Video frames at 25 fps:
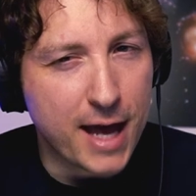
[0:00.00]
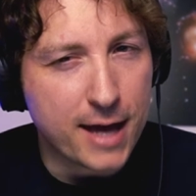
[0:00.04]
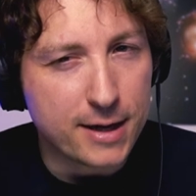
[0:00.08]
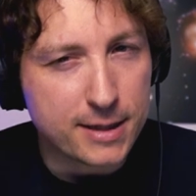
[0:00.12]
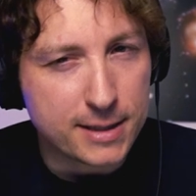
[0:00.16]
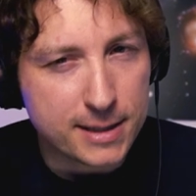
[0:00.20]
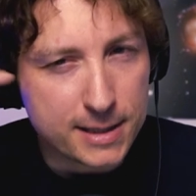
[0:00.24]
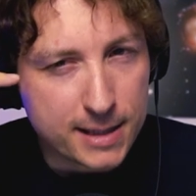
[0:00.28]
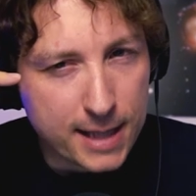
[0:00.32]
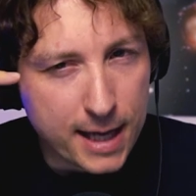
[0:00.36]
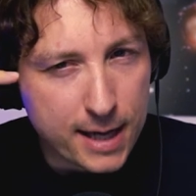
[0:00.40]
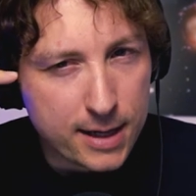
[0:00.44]

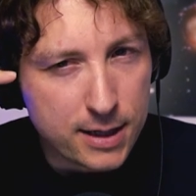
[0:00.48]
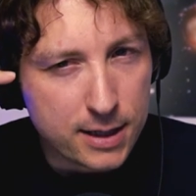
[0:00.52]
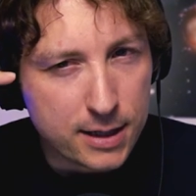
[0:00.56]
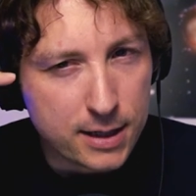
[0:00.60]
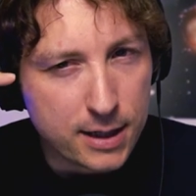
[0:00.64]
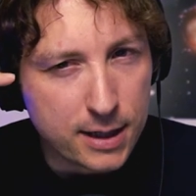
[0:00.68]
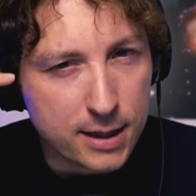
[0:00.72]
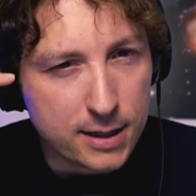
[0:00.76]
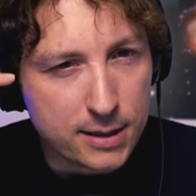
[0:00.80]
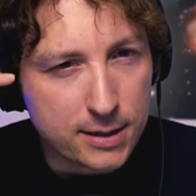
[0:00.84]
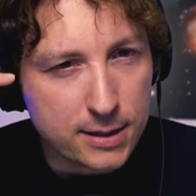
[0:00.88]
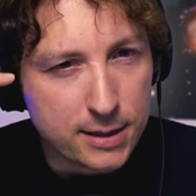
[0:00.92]
anesthetic
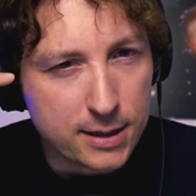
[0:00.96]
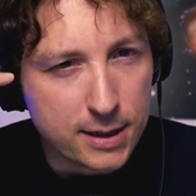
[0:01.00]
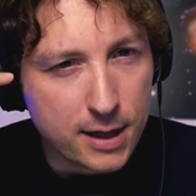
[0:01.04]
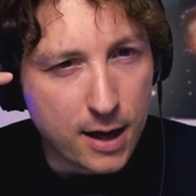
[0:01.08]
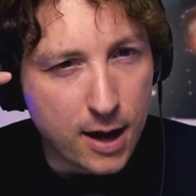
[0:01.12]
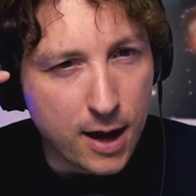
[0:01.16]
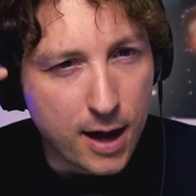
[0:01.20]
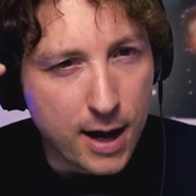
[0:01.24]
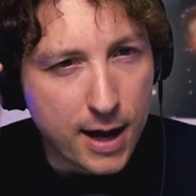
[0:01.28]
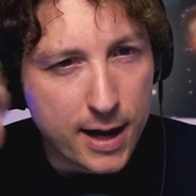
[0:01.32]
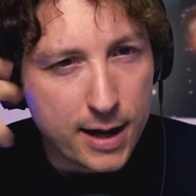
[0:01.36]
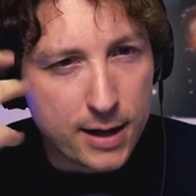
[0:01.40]
into the
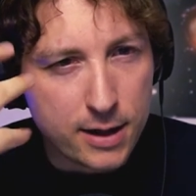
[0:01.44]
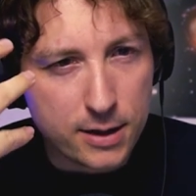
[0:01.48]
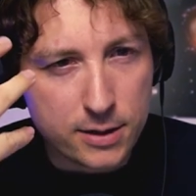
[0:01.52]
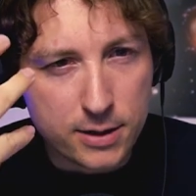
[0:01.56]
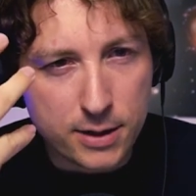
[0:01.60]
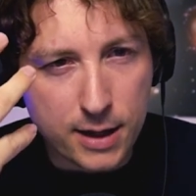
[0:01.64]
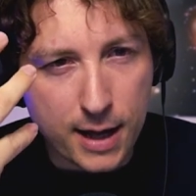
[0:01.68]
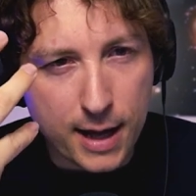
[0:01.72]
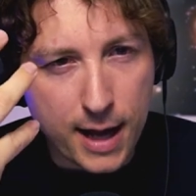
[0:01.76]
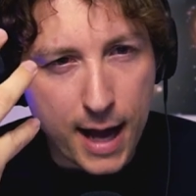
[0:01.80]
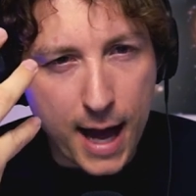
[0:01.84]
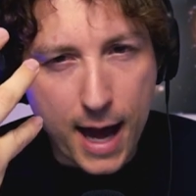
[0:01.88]
eye?
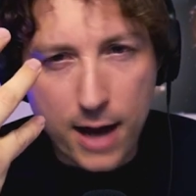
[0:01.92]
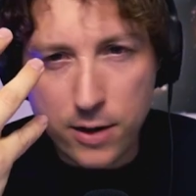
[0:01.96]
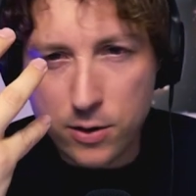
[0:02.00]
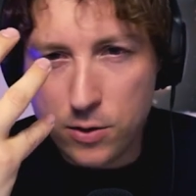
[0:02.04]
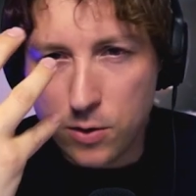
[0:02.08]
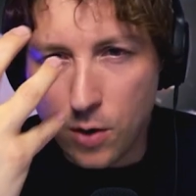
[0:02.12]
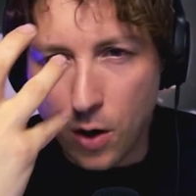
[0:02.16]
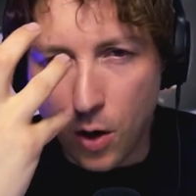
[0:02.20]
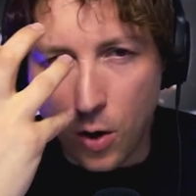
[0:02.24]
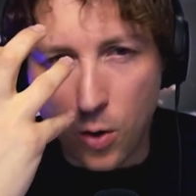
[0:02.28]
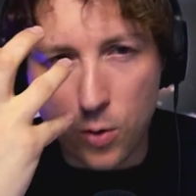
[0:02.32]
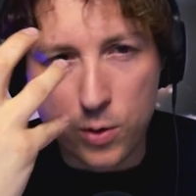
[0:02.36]
How do
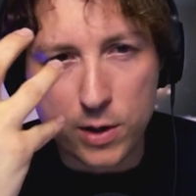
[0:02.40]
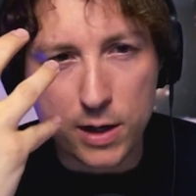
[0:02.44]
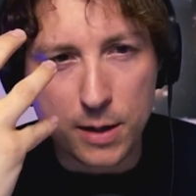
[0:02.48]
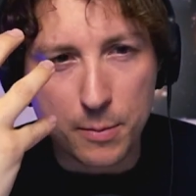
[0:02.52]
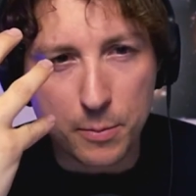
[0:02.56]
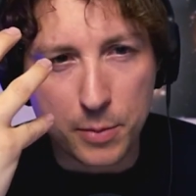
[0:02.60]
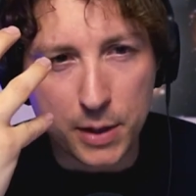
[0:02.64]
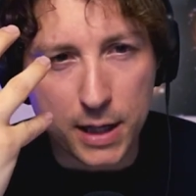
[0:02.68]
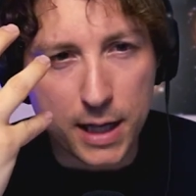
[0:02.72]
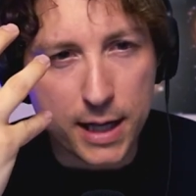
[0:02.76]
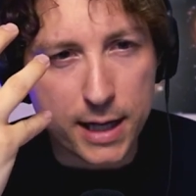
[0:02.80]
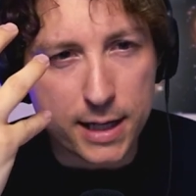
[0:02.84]
you hold it
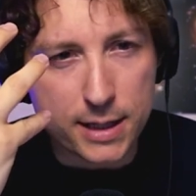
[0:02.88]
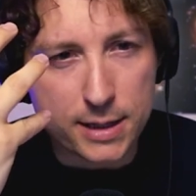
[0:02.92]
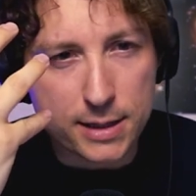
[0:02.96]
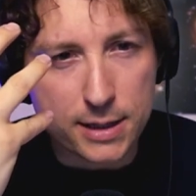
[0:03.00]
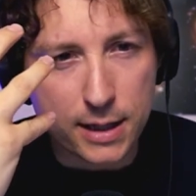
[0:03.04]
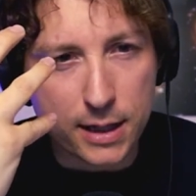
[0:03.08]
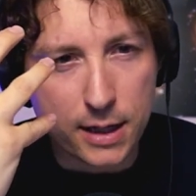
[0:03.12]
in place?